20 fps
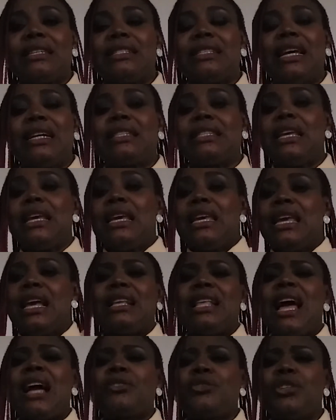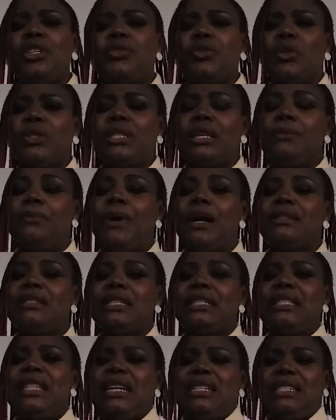it. That he had actually thought
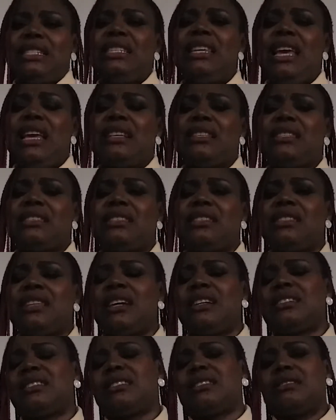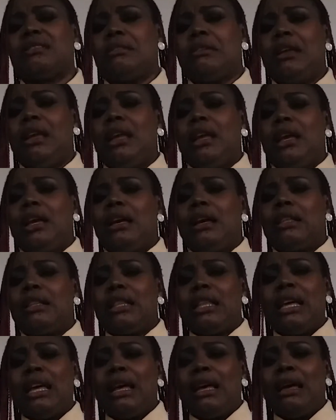about it. That yes, that
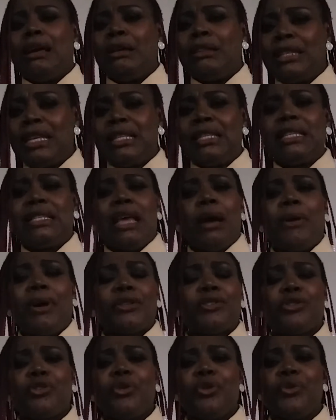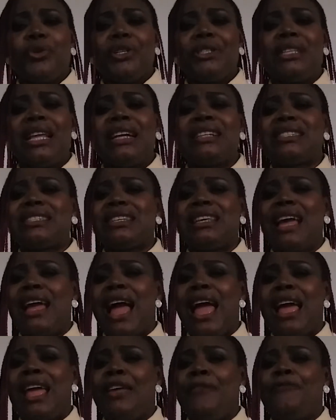this is our story, that
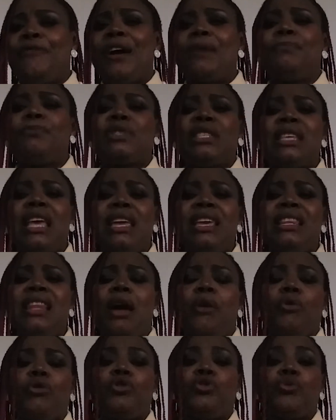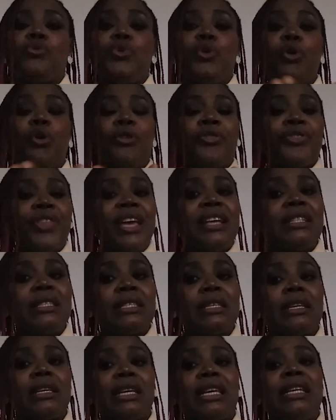if I'm saying I want to be
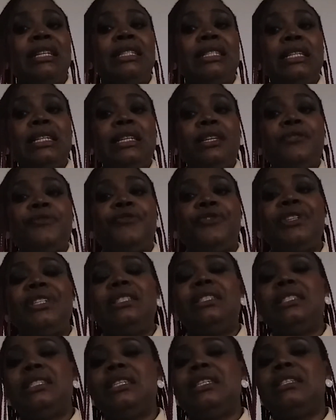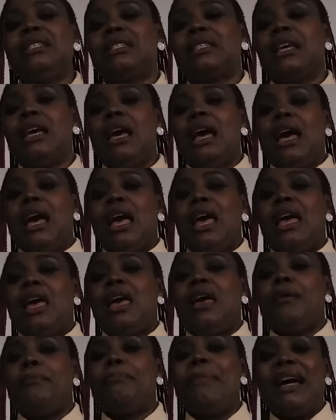authentic in delivering this uh,
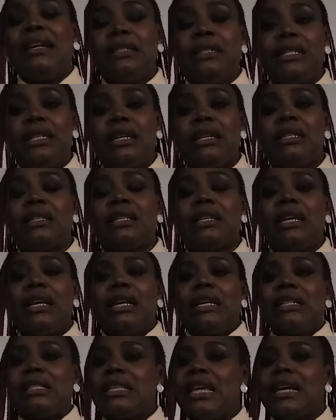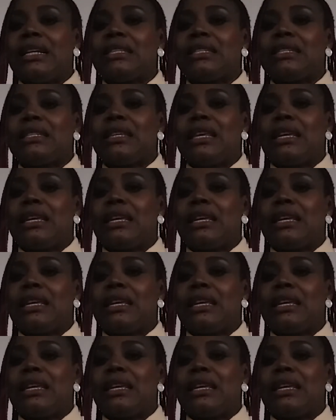uh, mandate, that